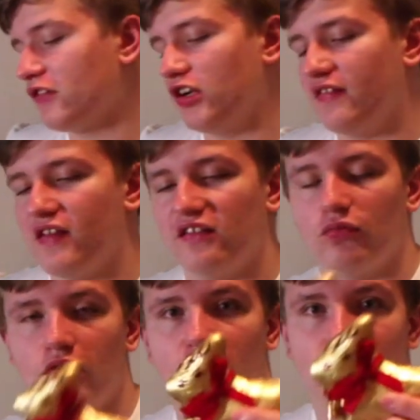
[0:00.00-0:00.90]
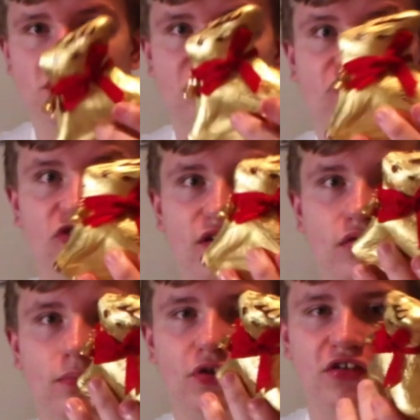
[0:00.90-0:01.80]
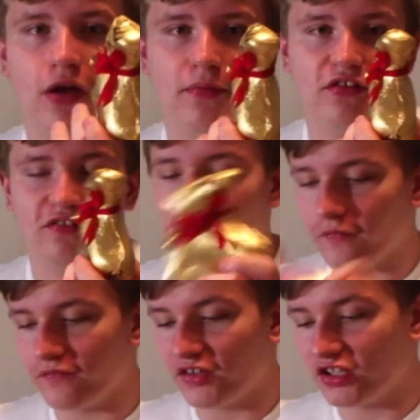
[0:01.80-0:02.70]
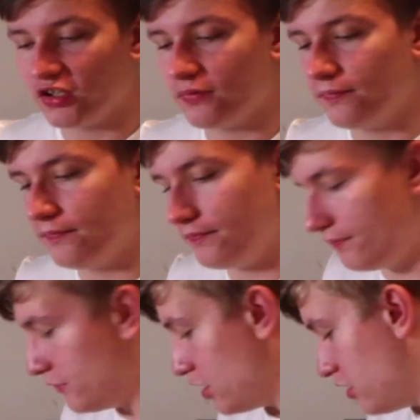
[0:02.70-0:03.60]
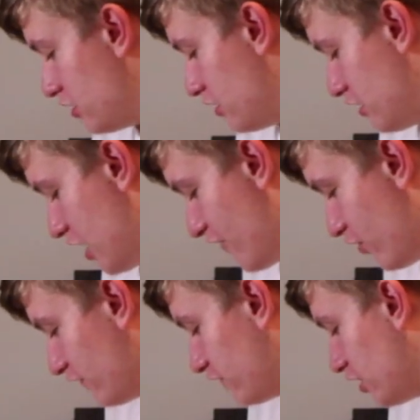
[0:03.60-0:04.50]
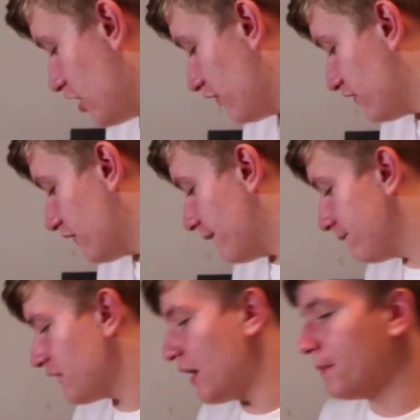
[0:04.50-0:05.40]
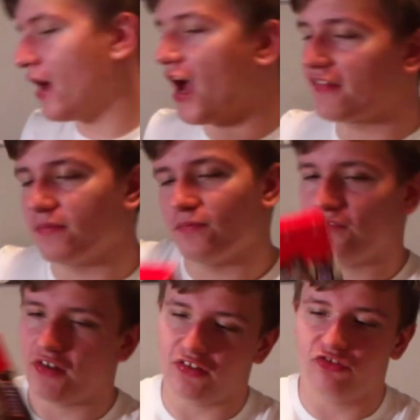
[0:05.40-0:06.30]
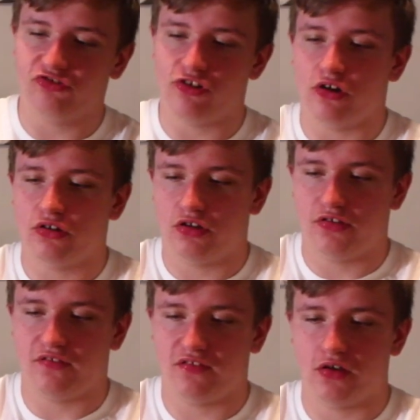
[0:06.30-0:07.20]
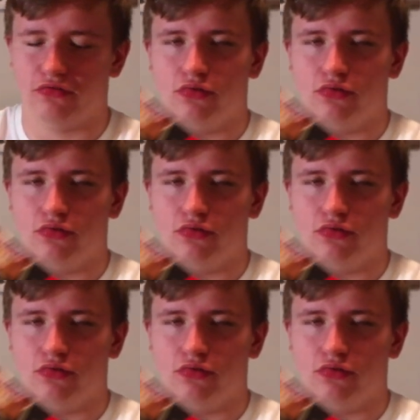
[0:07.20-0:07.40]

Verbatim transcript: this as well, which is just a little bunny rabbit, so thank you. I've also got a Mars and Friends chocolate, so